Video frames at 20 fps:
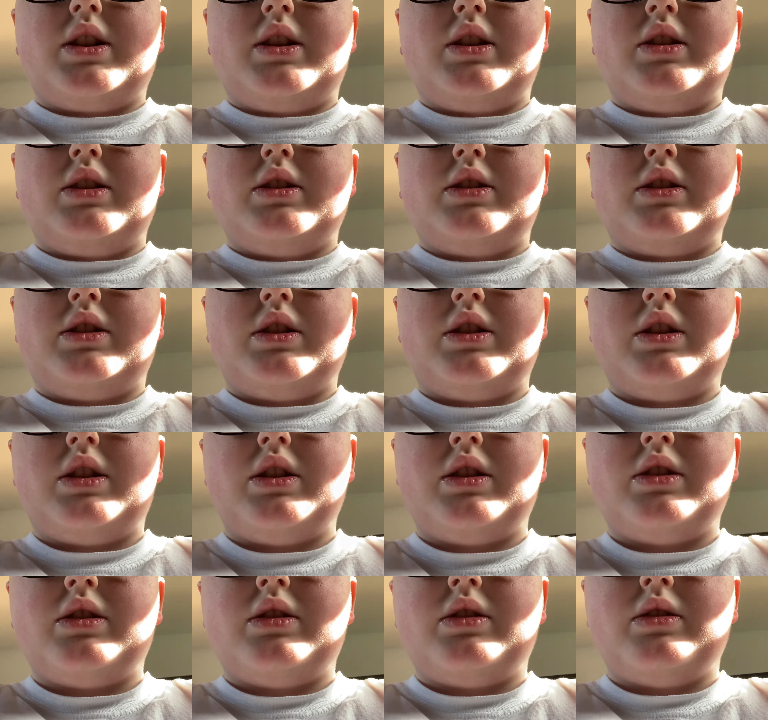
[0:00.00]
guys,
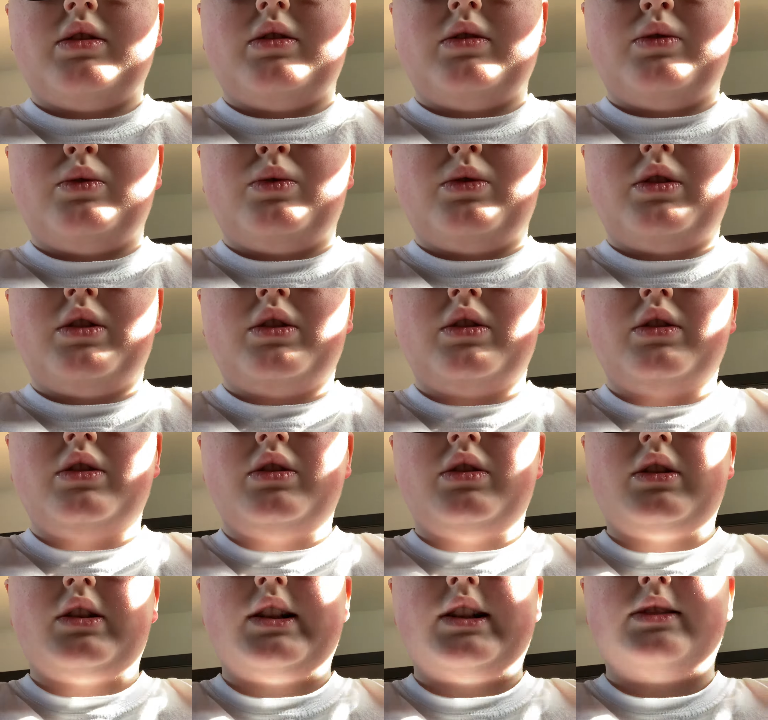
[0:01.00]
so
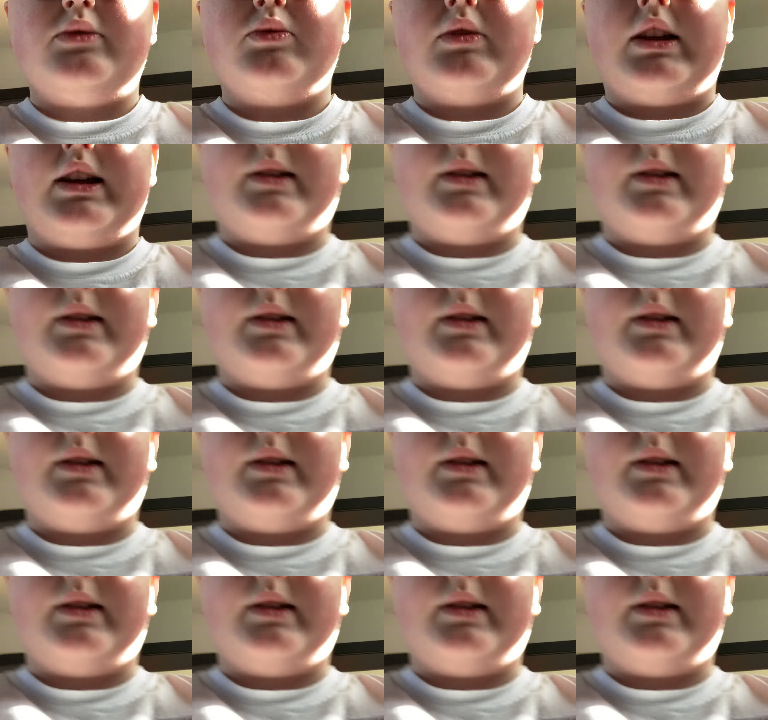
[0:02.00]
this one